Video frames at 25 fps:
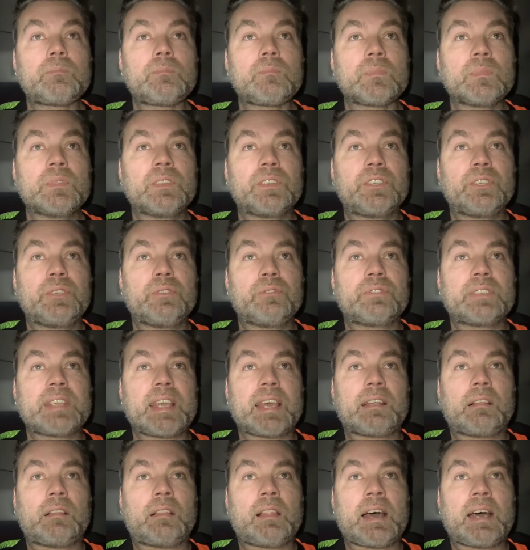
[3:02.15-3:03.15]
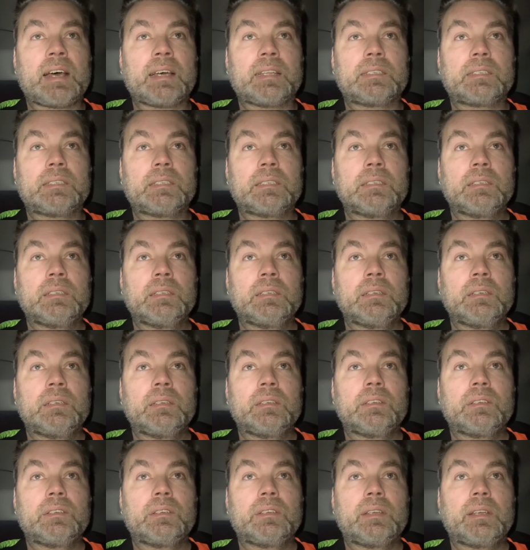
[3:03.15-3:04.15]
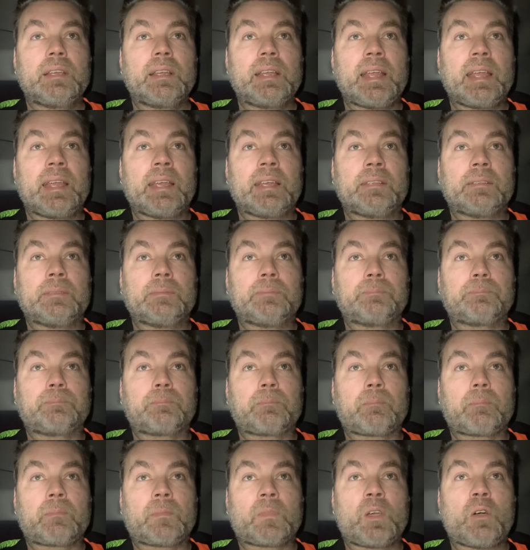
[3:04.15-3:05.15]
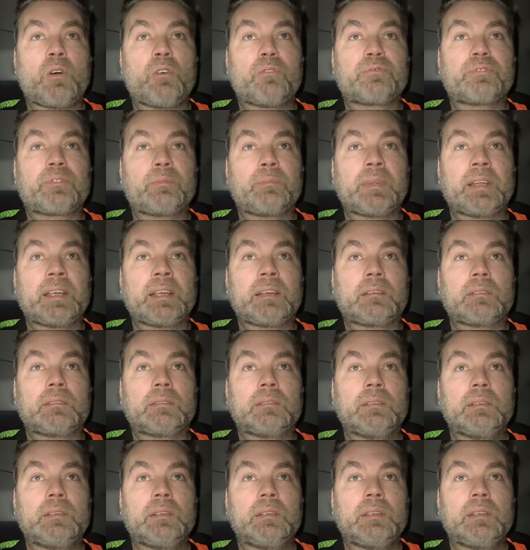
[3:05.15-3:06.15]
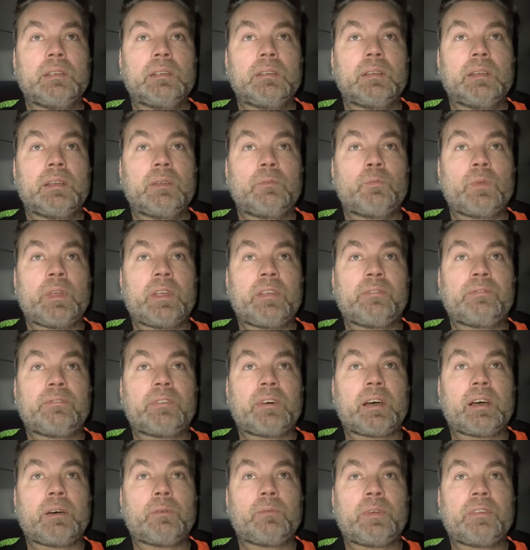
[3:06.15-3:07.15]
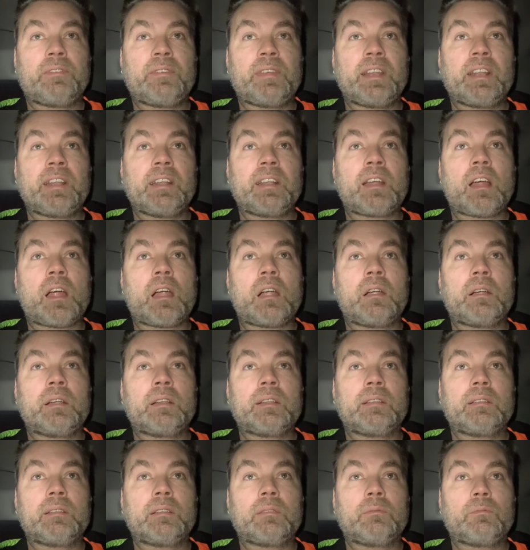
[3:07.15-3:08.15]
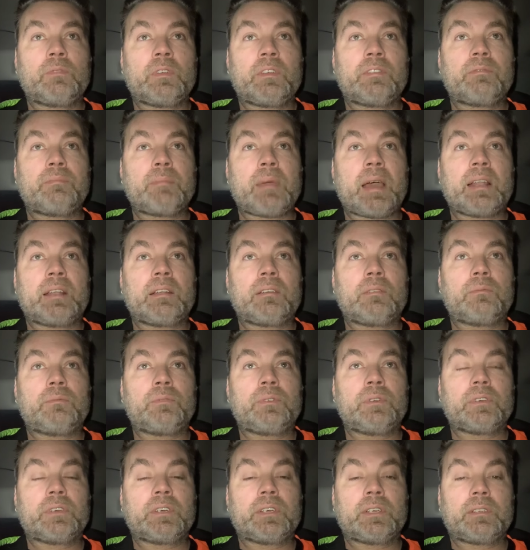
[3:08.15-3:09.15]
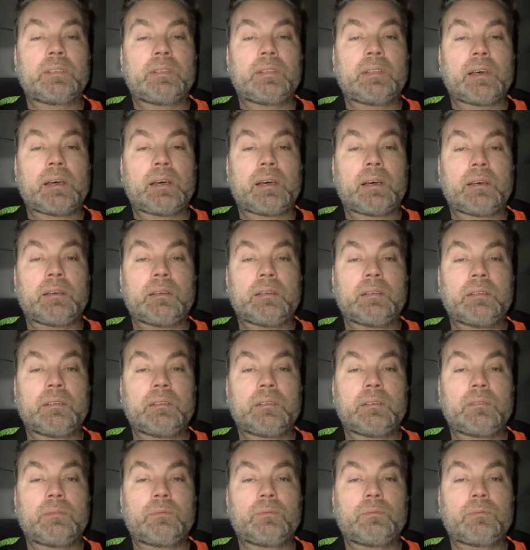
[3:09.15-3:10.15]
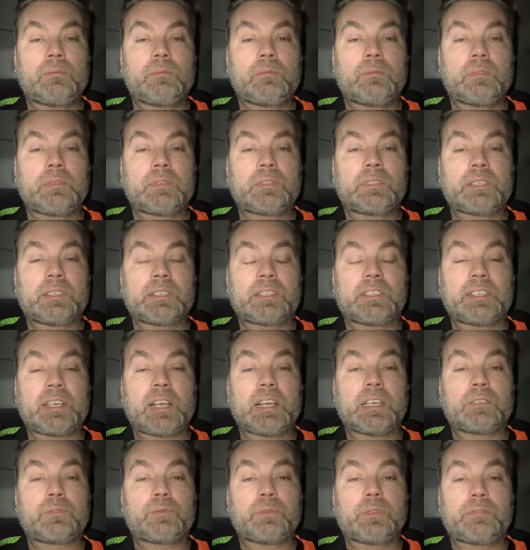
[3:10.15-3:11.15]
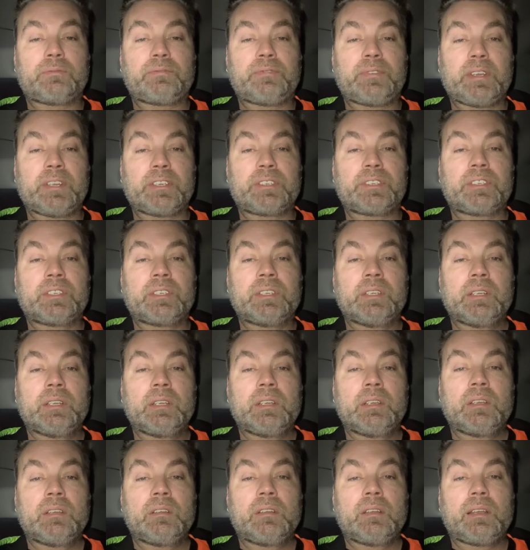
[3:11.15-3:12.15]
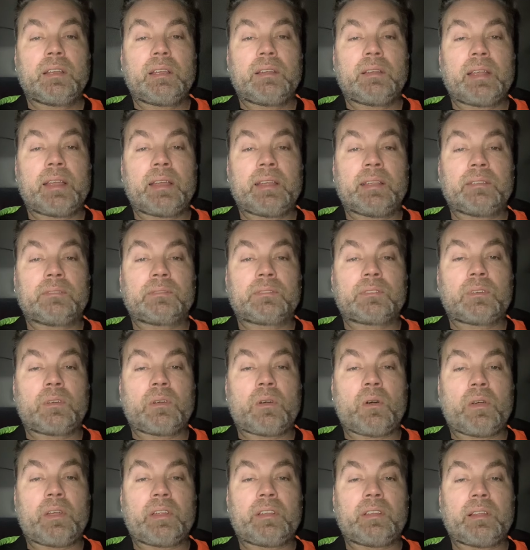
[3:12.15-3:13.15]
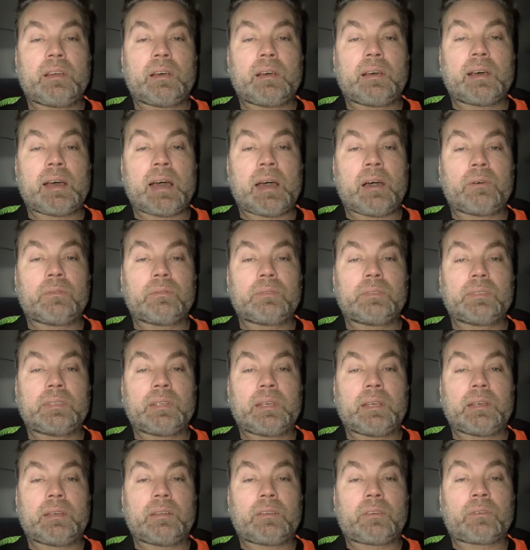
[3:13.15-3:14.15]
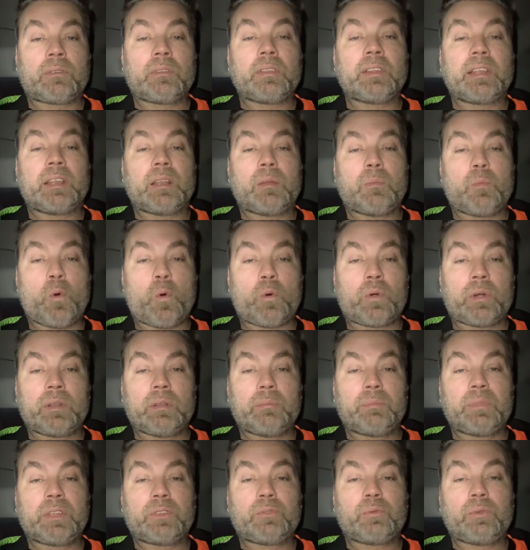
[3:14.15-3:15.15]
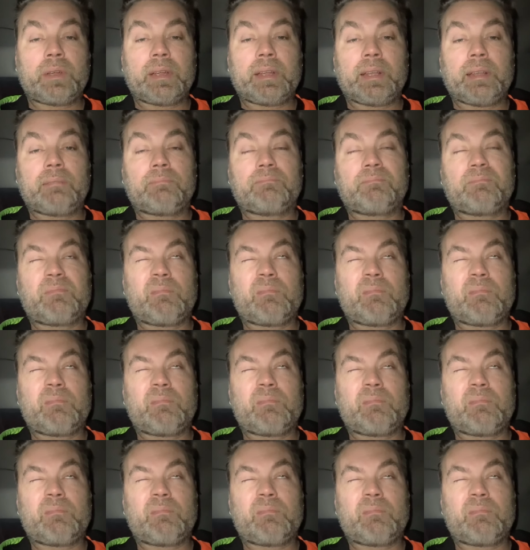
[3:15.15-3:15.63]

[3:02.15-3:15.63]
Use that a lot and go from there. We've hit it hard, and we've met a real good success with fish and going out early in the morning between